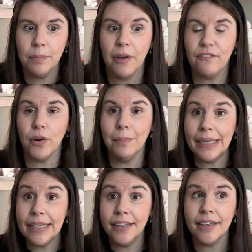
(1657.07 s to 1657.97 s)
But for
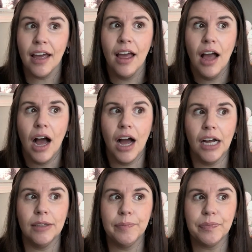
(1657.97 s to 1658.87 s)
me,
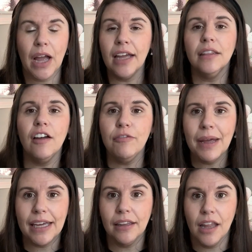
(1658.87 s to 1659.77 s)
I love
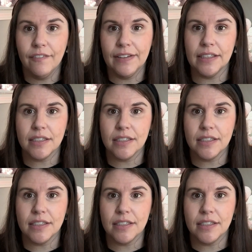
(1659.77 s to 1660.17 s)
making loveys.